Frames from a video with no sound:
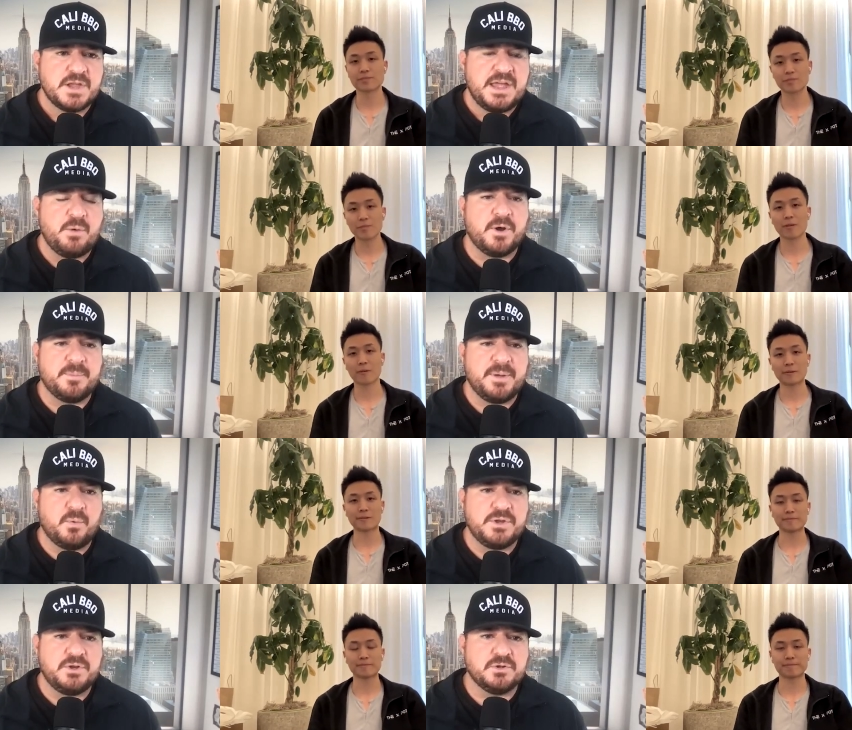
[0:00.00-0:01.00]
Speaker 1: And what about
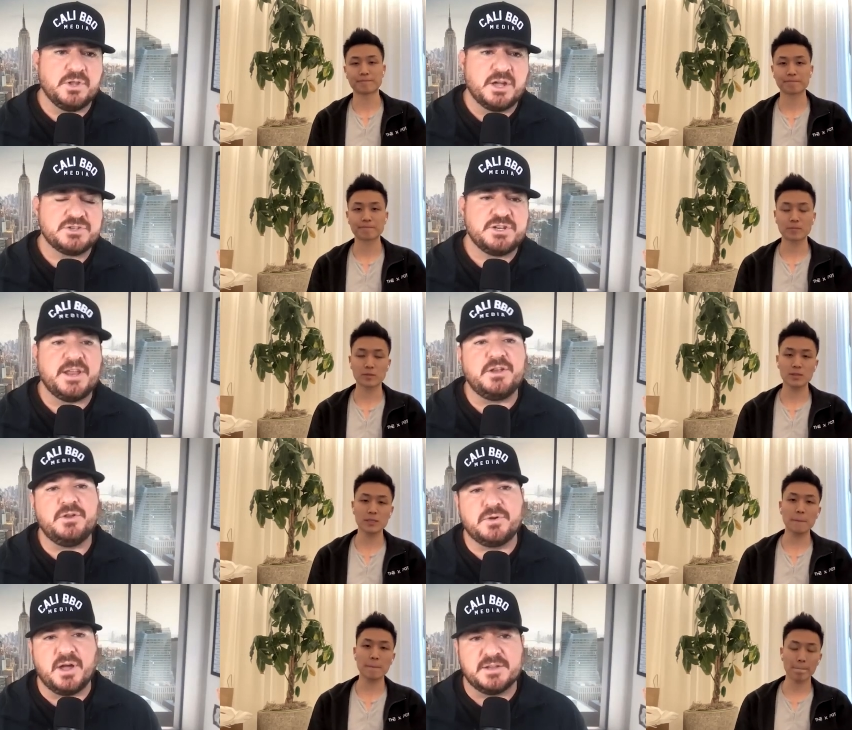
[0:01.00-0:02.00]
when you're launching a
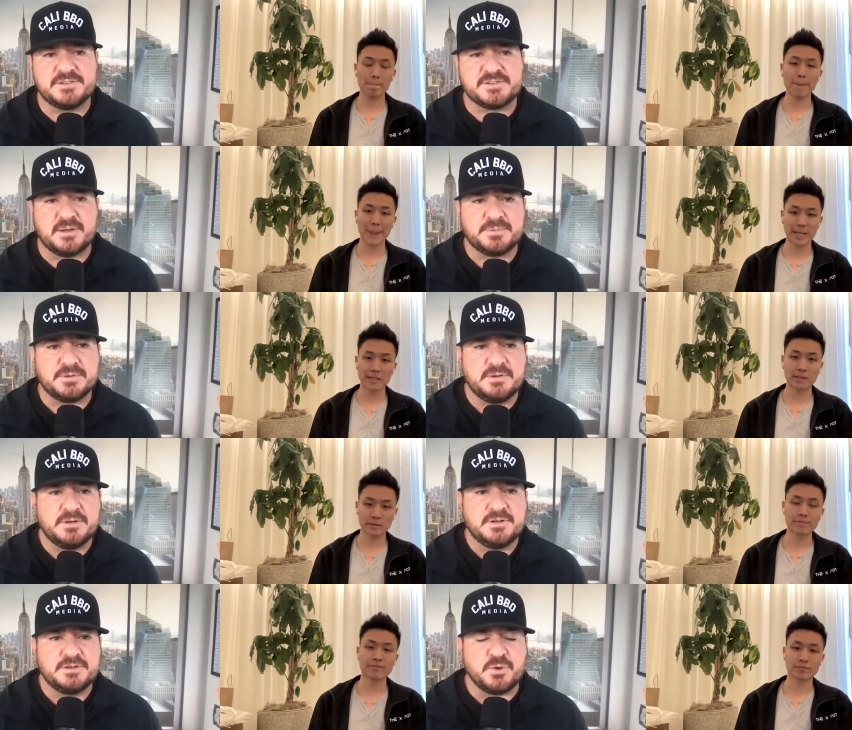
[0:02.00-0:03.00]
new concept?
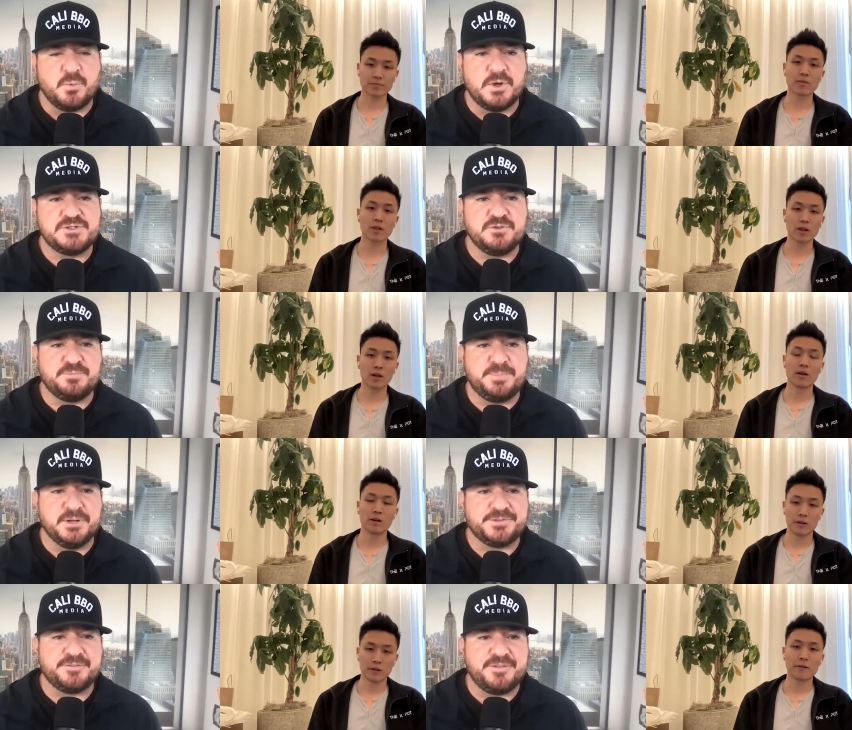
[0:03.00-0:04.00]
So once you've
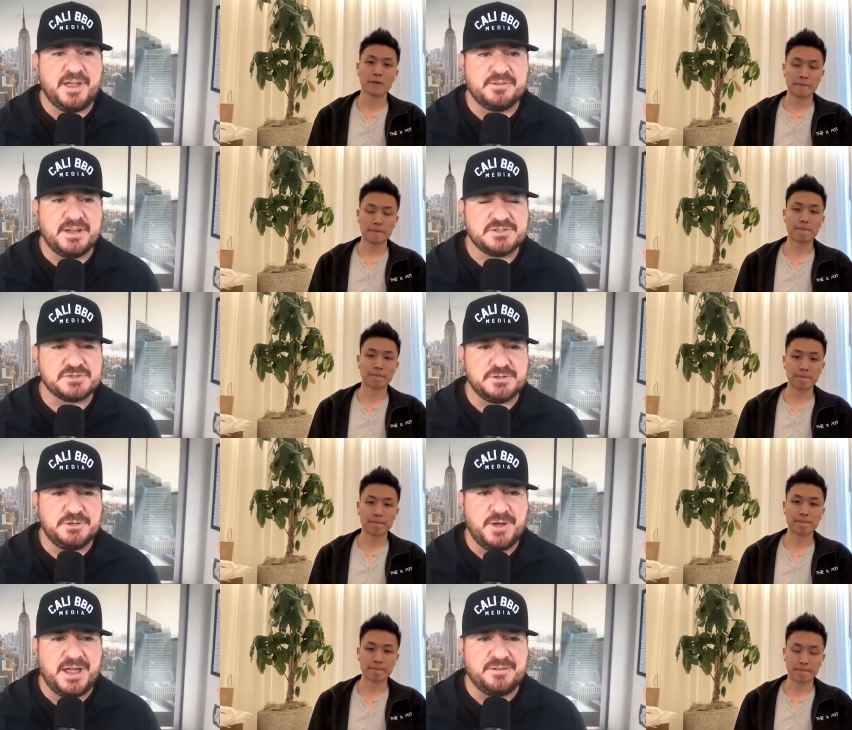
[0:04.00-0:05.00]
built the foundation,
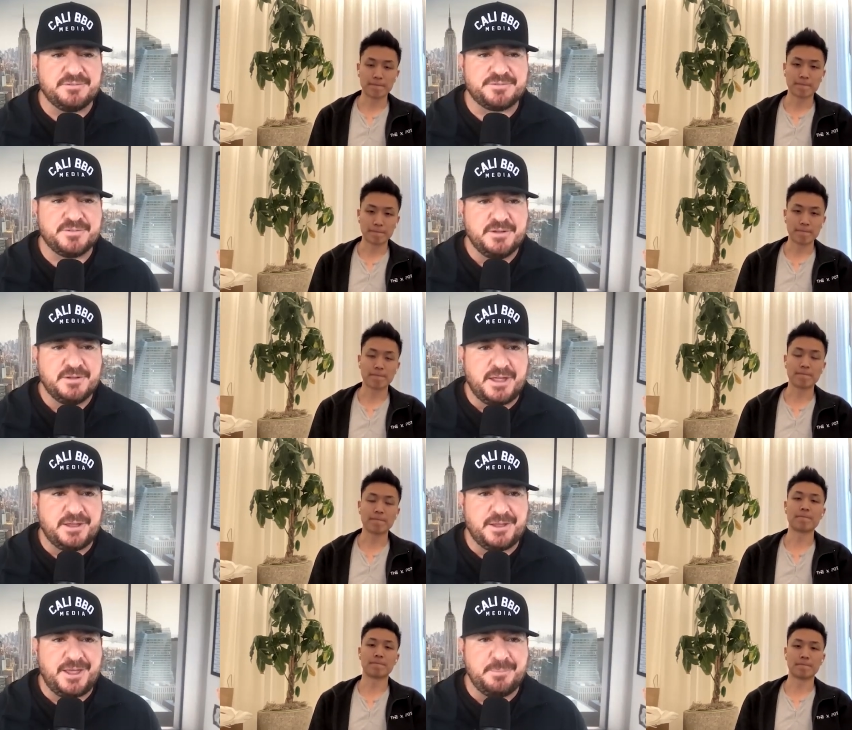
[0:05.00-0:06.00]
you have
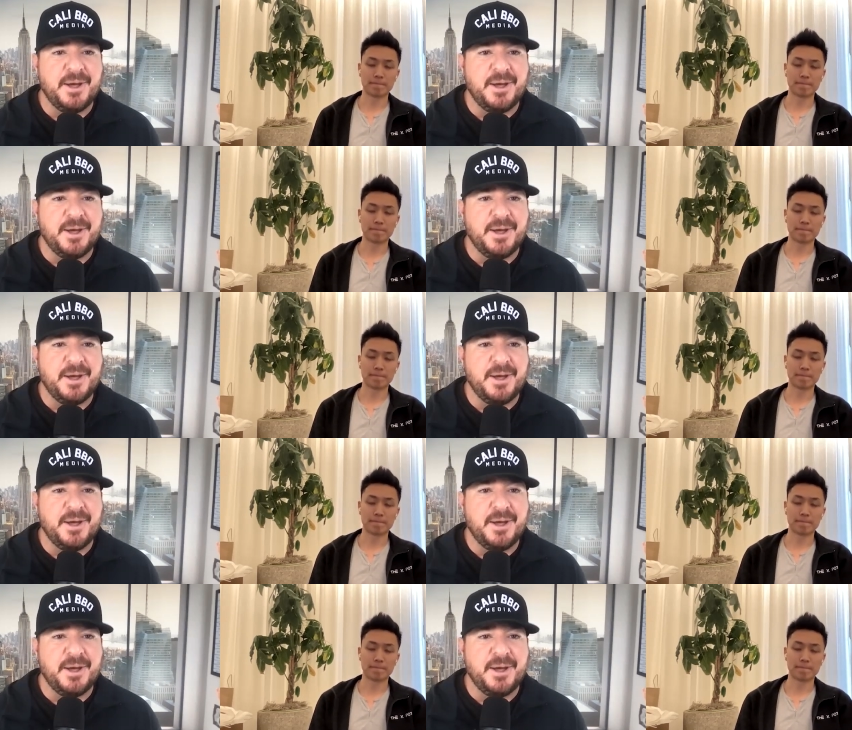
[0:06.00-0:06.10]
a